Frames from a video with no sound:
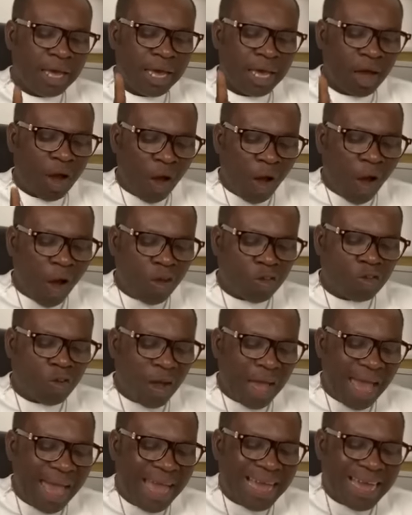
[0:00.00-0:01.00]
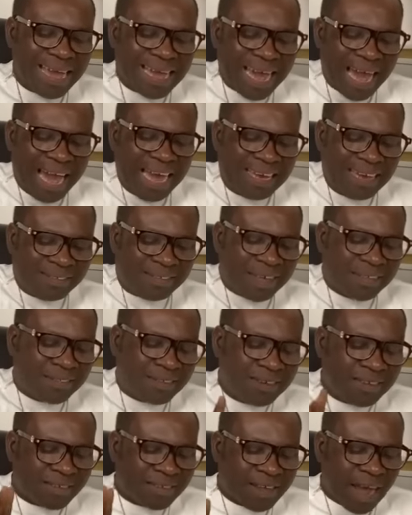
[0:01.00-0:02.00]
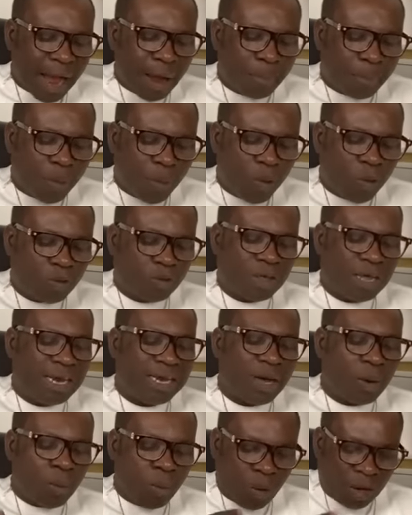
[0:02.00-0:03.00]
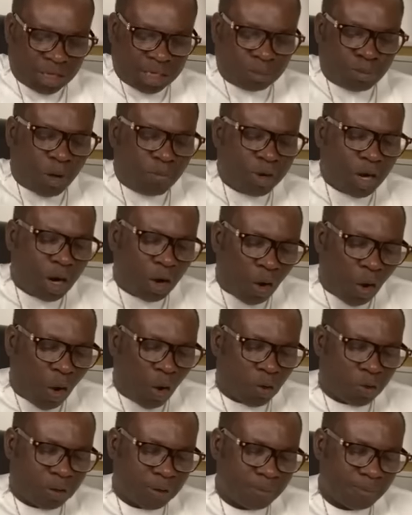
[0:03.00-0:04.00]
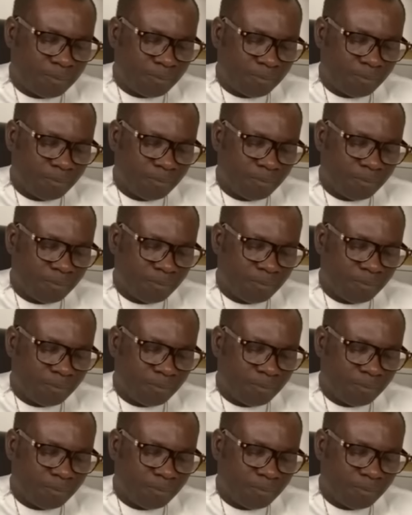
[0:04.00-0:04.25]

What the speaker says: He also engages his disciples in the worship of the Lord.